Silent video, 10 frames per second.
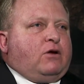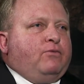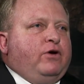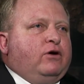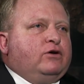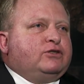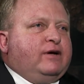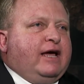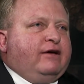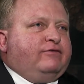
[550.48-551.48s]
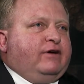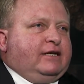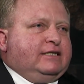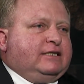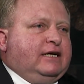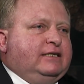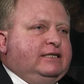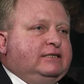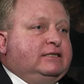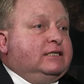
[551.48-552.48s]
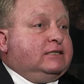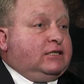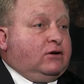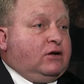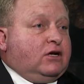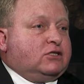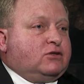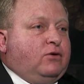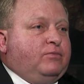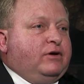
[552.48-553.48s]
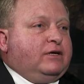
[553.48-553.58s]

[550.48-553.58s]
We also have, under CITES, since our last COP,